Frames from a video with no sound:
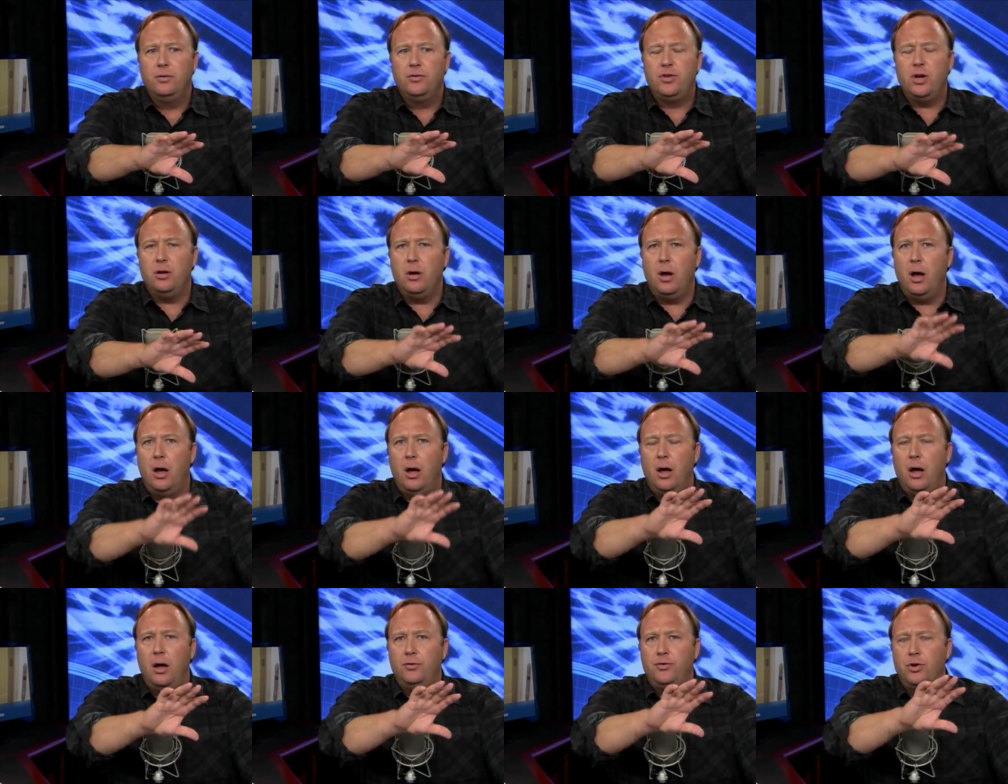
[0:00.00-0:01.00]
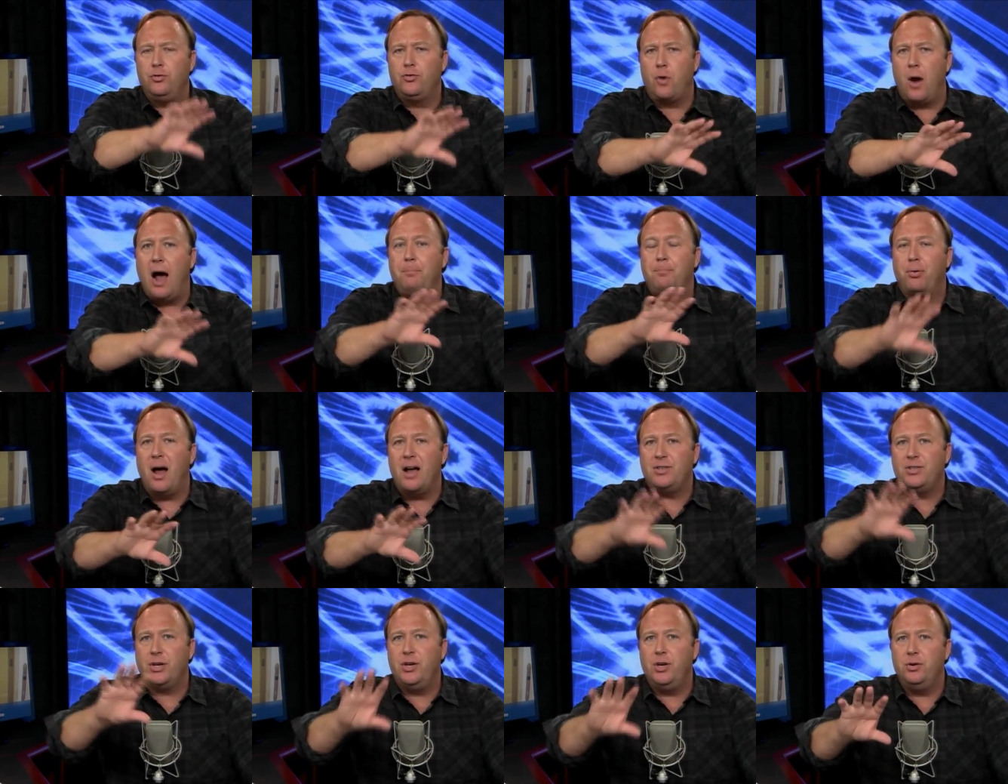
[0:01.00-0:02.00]
to drop
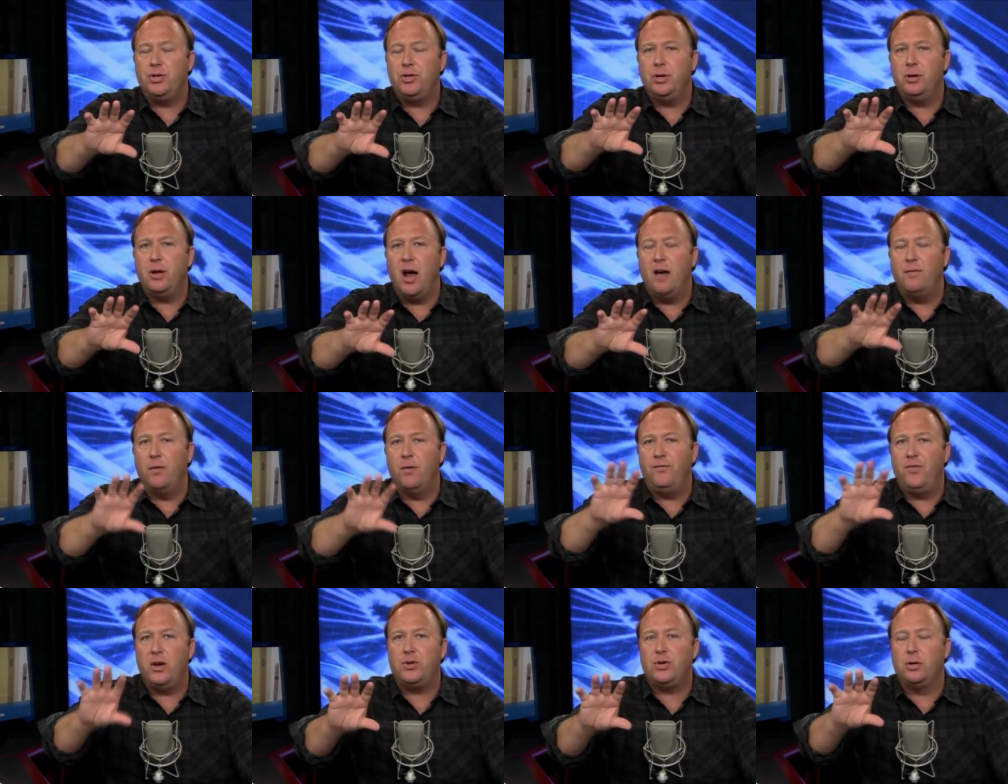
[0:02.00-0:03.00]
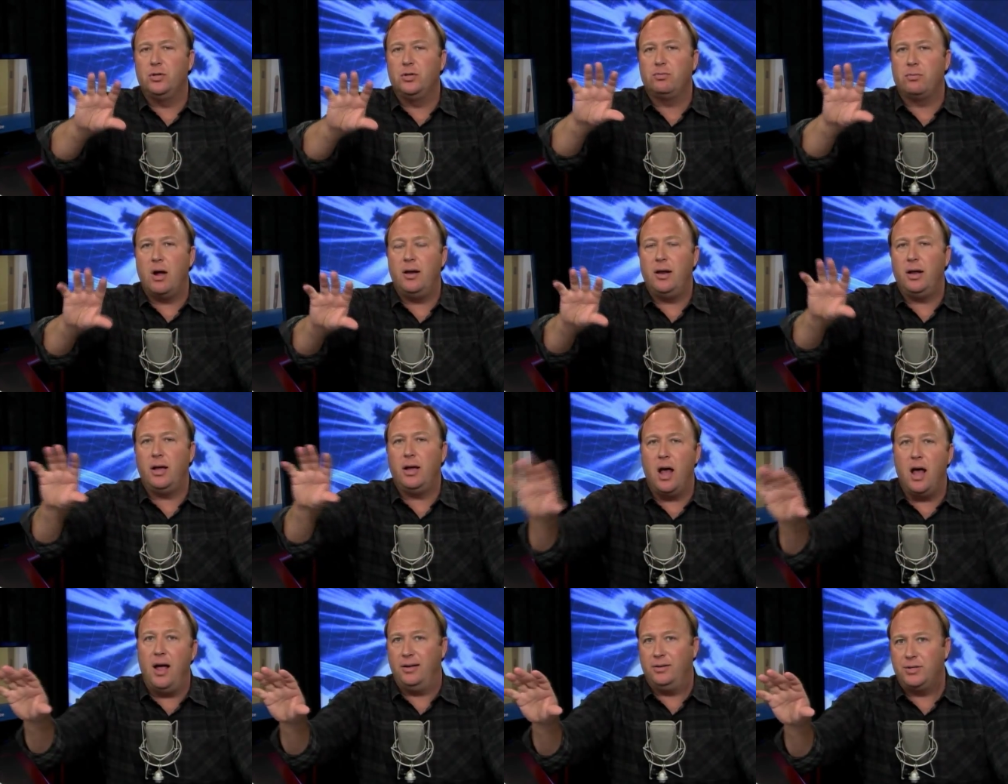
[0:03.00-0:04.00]
prosecution of officials running
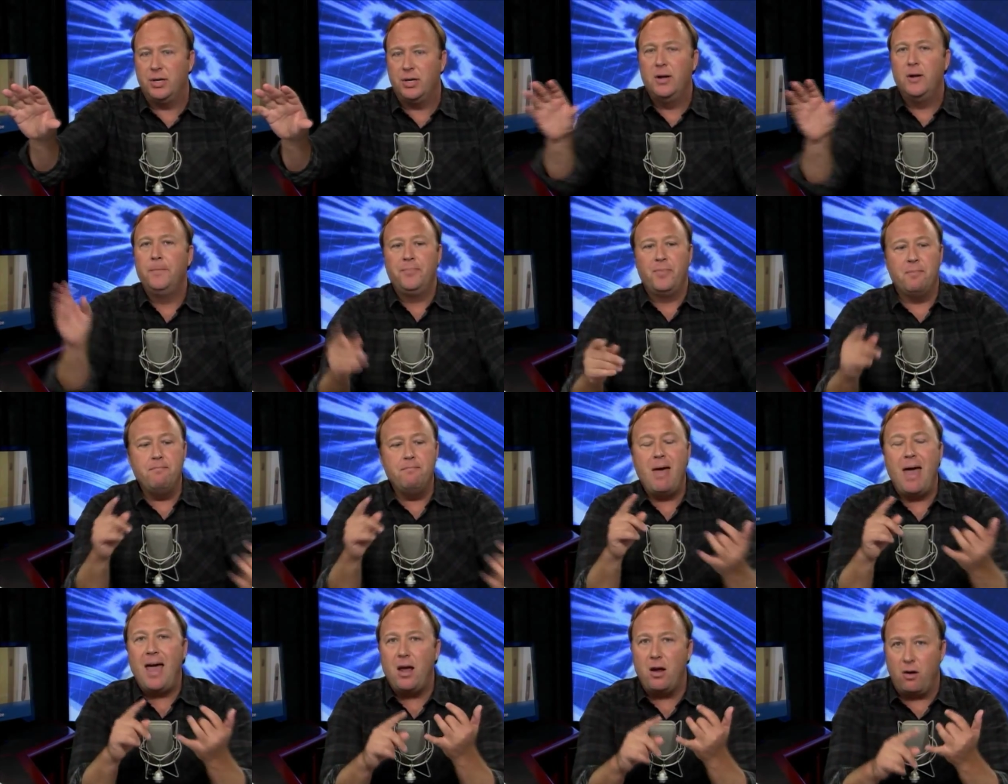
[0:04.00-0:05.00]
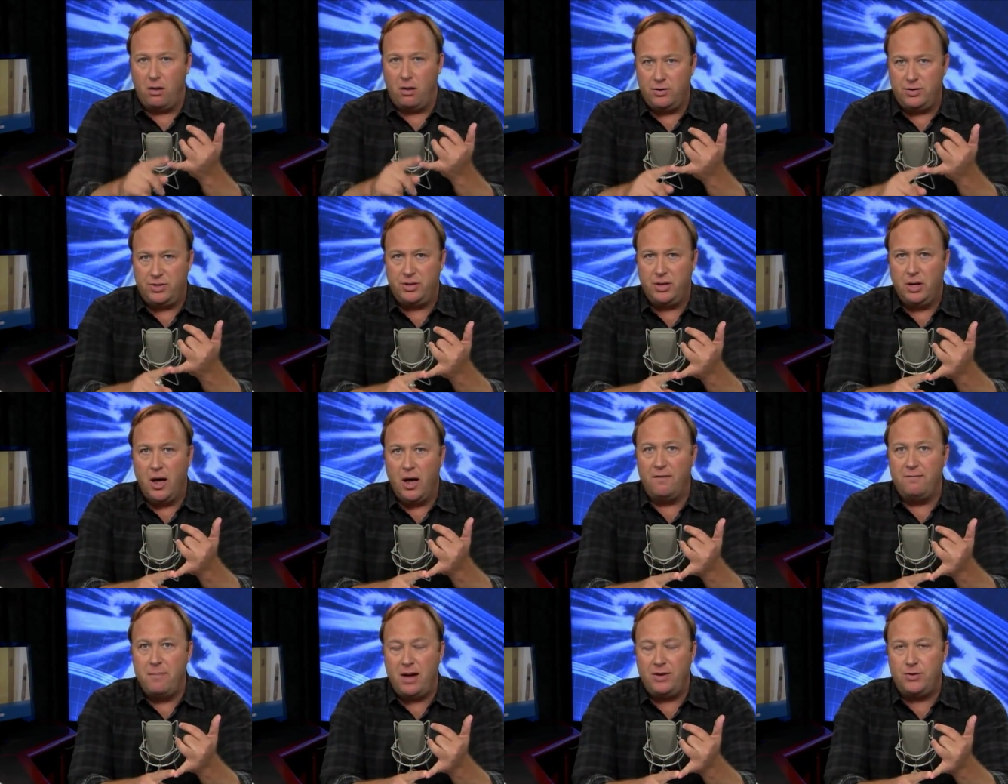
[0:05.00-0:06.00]
guns. Mayors
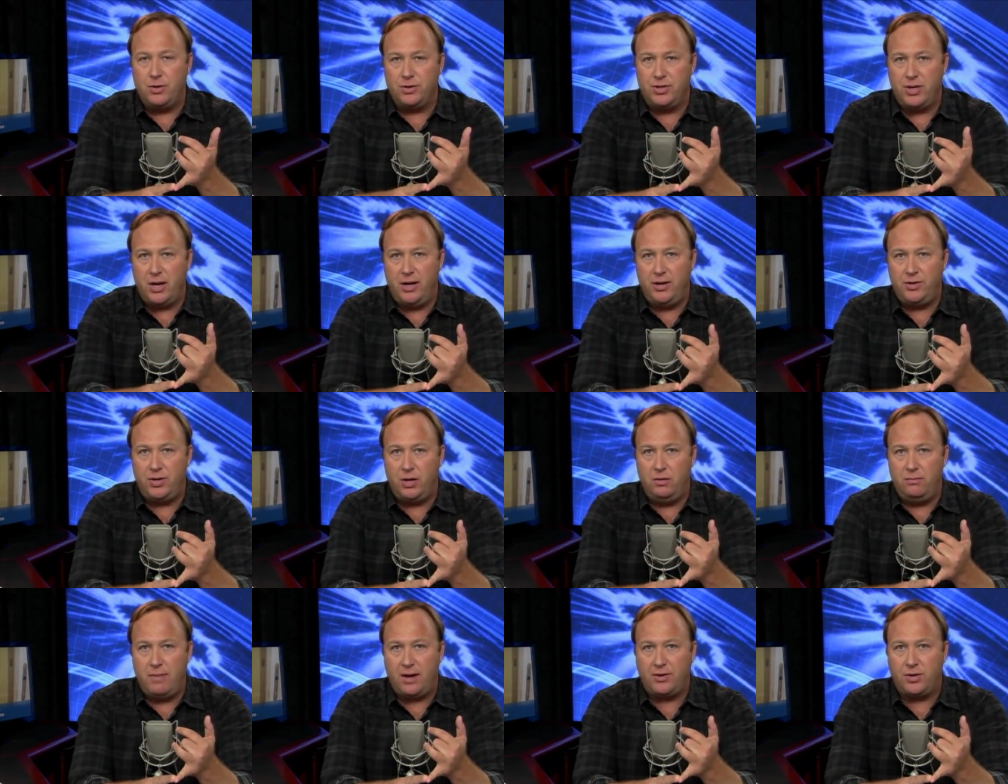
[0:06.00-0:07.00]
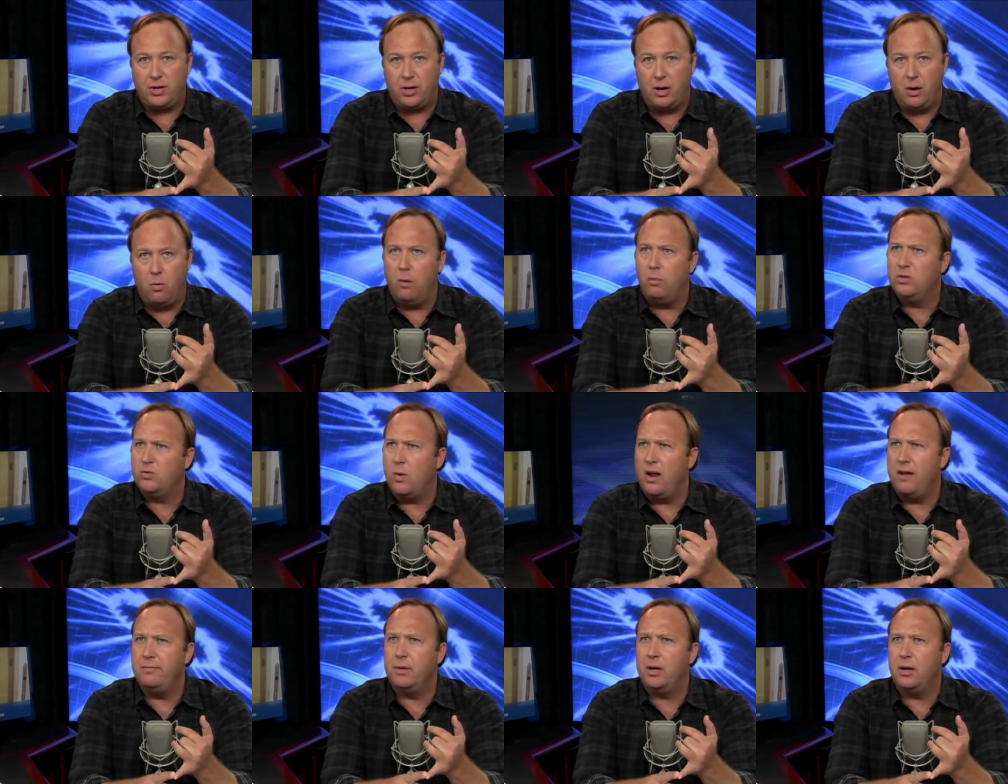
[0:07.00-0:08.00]
of major cities in New Mexico. What was one
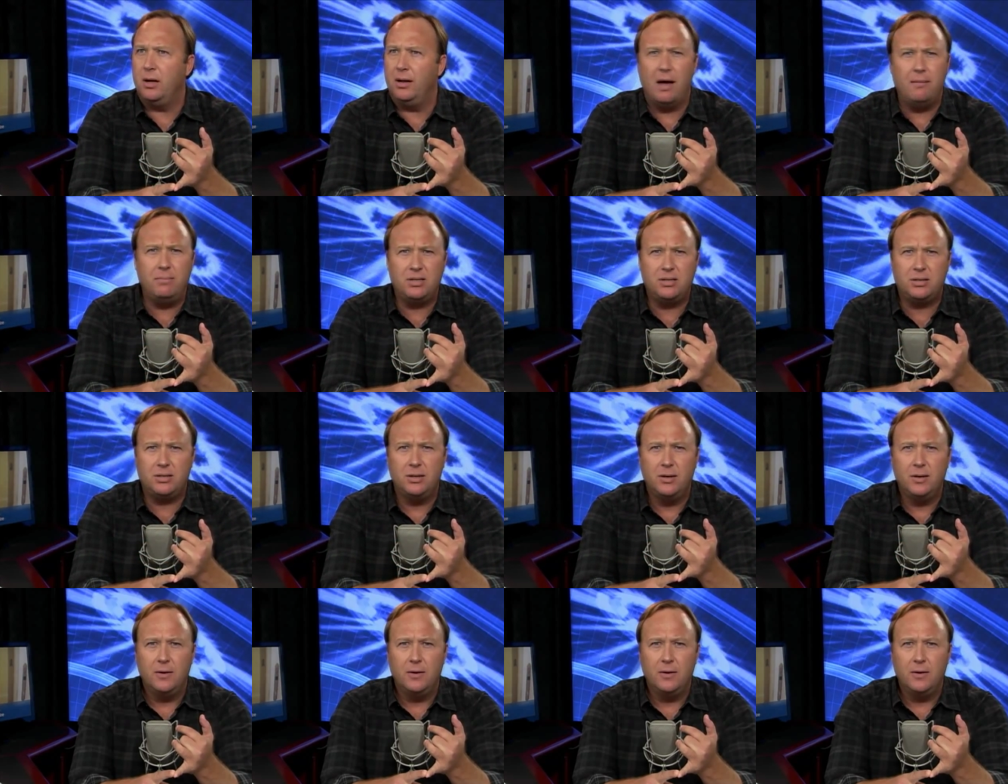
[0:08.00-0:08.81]
of them? Columbus?